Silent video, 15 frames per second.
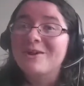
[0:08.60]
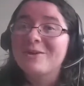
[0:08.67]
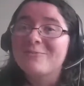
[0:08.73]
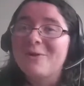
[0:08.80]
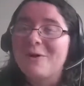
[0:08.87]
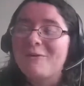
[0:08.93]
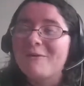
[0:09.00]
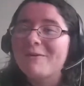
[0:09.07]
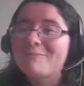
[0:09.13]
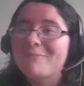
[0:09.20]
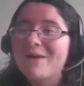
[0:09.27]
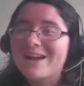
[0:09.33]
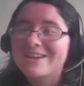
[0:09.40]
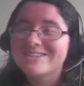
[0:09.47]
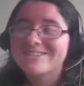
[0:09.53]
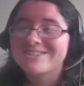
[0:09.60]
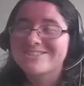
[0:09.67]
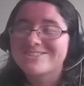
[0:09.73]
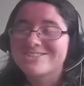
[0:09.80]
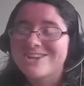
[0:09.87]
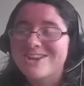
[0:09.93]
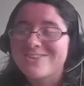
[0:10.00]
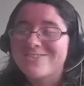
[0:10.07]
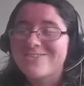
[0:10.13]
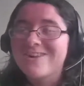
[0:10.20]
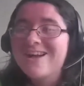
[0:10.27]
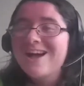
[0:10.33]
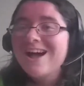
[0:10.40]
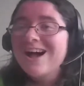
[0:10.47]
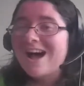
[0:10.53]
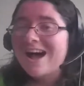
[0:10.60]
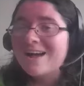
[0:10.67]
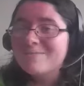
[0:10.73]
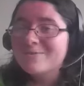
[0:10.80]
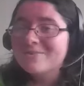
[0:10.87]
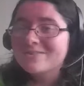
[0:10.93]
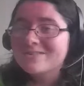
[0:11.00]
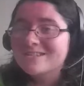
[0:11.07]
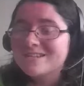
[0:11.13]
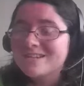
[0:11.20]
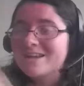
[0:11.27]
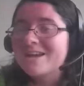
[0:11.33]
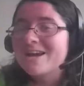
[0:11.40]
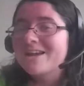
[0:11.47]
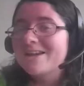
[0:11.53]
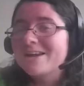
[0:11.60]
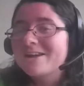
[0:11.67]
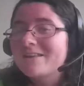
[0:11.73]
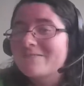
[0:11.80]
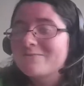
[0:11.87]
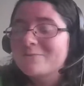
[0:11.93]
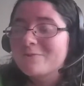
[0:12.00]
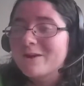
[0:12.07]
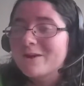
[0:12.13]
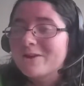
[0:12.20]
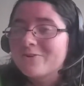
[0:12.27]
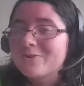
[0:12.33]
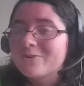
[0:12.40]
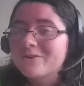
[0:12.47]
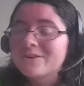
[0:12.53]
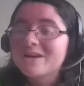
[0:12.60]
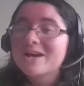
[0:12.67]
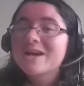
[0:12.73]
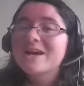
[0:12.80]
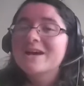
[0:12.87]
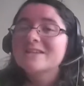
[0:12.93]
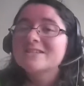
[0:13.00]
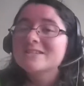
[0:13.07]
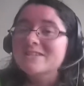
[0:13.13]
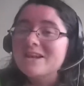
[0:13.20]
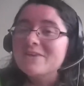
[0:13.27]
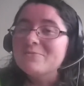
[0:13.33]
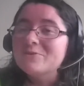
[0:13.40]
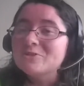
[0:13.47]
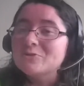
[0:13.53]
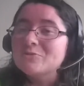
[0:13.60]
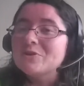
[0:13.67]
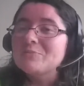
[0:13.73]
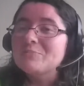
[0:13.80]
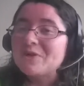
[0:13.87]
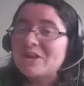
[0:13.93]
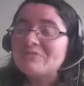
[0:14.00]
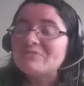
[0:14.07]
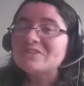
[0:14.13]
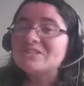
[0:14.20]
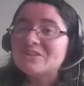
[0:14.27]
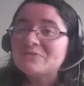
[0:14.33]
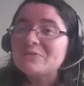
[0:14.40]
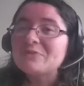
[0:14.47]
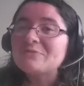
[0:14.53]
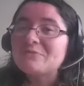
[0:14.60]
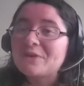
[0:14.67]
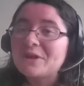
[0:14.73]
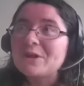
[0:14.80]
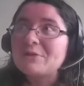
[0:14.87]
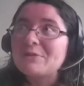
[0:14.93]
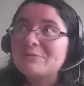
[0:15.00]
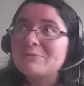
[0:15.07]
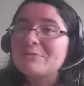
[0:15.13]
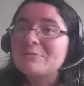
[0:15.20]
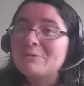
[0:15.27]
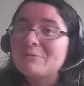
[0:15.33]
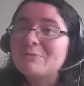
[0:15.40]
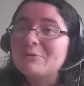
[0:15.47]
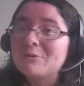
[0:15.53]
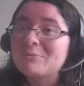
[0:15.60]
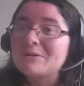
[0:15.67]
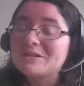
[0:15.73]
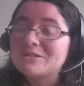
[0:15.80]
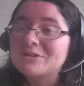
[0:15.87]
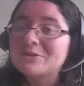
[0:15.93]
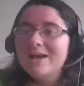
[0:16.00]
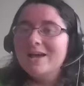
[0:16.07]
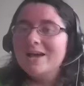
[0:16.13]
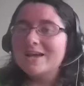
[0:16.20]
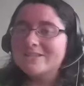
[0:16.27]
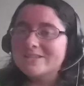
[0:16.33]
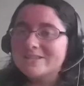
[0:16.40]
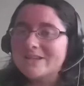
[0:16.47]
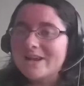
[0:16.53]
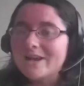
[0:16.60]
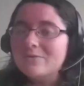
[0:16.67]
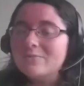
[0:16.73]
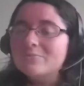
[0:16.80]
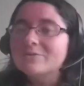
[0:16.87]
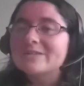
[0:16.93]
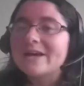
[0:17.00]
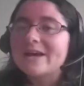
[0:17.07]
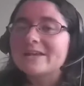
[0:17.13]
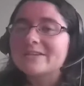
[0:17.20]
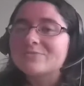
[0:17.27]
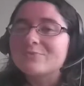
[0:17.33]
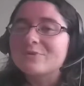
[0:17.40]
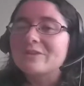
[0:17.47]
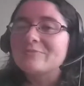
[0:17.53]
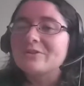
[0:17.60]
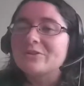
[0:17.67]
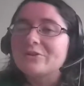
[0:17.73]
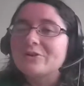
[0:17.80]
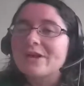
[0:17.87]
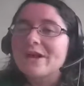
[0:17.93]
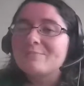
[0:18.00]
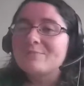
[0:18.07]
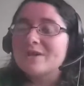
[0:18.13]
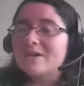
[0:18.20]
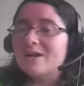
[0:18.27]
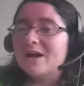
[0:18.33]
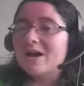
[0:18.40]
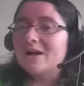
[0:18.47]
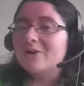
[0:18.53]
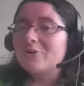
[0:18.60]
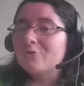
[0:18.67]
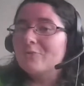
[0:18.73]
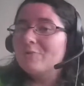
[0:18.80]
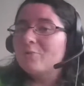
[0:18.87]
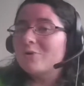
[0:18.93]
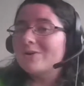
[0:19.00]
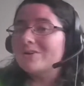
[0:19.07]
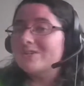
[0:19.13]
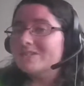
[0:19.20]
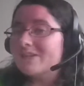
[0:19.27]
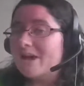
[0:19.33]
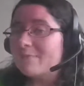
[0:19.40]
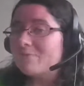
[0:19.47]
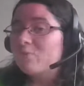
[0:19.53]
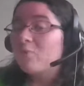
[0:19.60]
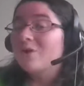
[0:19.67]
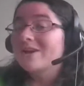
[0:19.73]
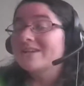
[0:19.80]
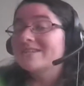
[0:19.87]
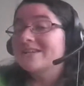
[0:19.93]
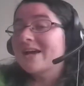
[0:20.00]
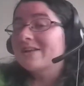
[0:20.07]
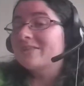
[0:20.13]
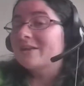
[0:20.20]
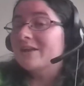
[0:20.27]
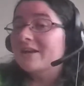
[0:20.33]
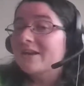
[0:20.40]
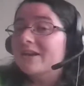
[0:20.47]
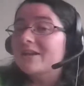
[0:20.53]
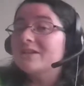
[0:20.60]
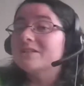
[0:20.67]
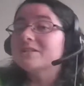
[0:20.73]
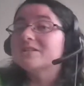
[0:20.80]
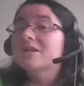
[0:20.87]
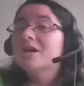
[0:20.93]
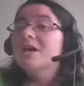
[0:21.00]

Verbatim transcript: and welcome back to the channel. I'm Christina, aka That Variety Nerd. Today we're doing a bit of a different video than what we would normally do. As the title says, we're going to be looking at Peacock a little bit more in depth, what exactly it is,